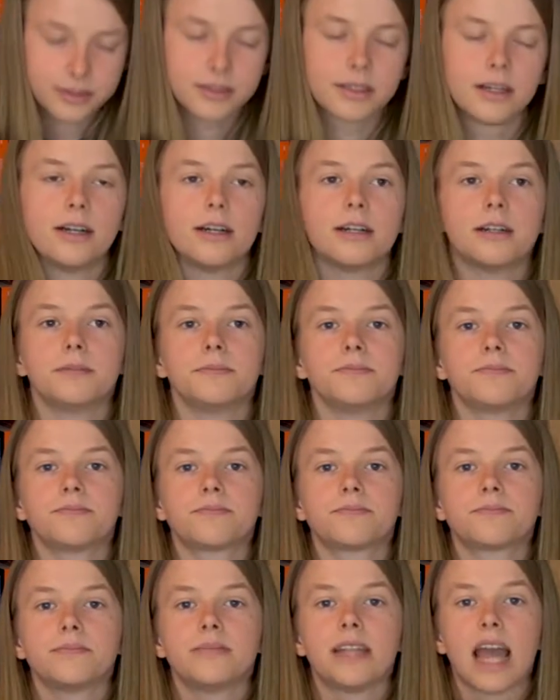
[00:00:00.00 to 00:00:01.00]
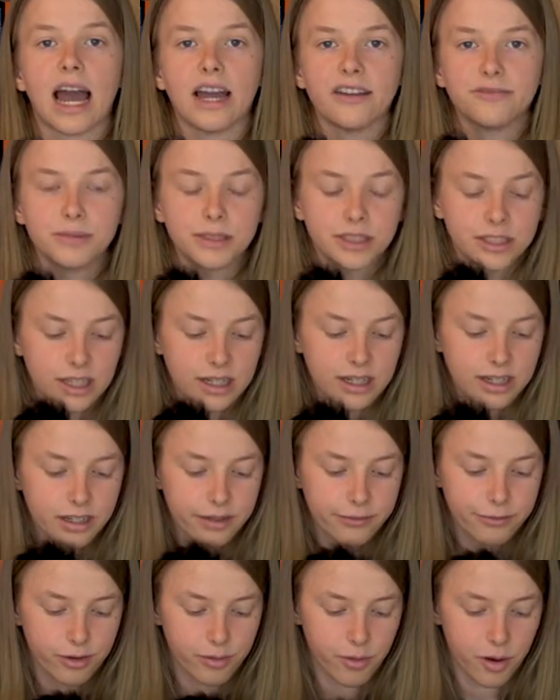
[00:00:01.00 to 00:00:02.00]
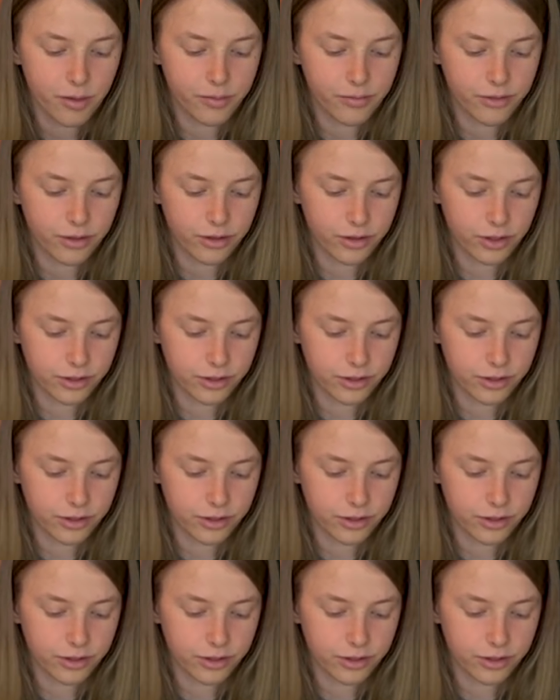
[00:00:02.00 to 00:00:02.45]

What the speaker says: I've been studying from home for a